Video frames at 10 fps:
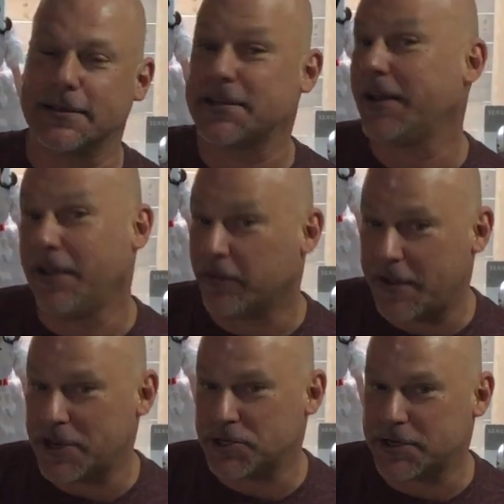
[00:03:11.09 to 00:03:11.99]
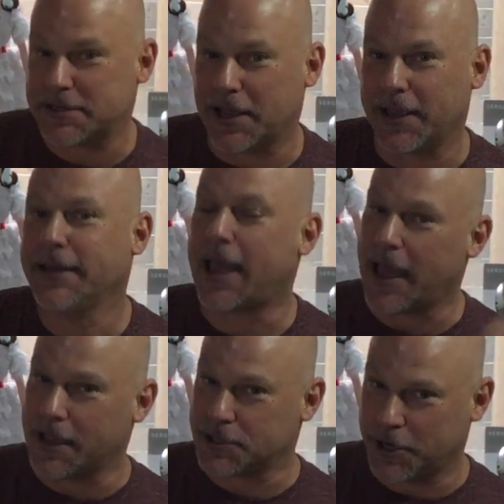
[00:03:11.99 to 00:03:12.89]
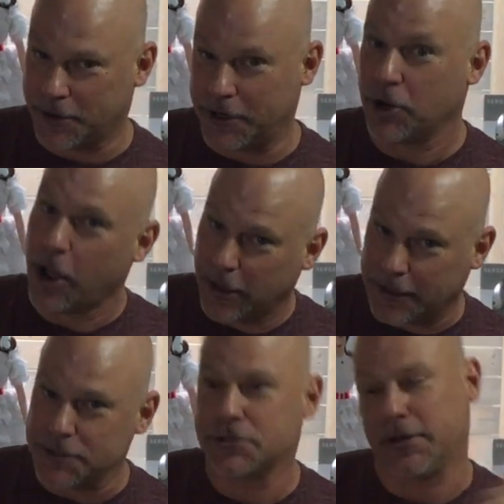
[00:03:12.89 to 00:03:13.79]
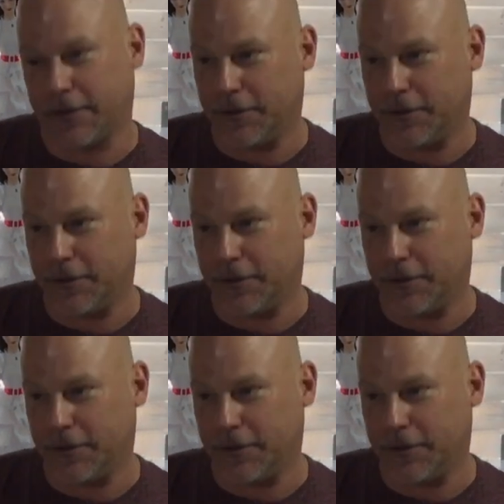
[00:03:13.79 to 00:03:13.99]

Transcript: studying fashion design at Sheridan College